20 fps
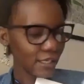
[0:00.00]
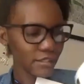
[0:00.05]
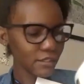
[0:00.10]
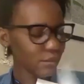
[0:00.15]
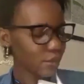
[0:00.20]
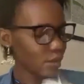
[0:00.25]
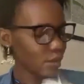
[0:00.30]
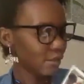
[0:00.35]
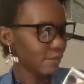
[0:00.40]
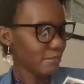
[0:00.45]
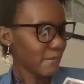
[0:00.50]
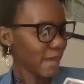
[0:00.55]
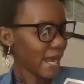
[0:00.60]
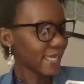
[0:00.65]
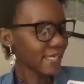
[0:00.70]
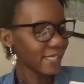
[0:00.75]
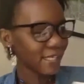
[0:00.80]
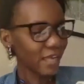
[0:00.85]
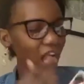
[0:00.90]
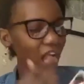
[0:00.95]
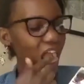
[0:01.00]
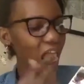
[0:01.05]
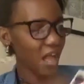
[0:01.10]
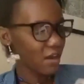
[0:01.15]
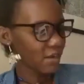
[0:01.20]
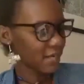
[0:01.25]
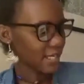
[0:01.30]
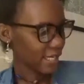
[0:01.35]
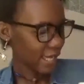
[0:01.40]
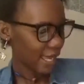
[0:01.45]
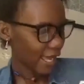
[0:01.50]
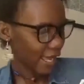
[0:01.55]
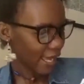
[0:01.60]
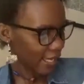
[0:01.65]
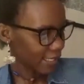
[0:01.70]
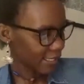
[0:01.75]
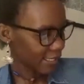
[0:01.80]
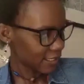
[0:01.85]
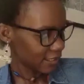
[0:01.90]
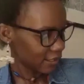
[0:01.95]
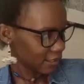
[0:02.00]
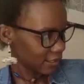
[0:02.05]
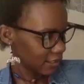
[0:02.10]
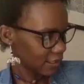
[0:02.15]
oh God.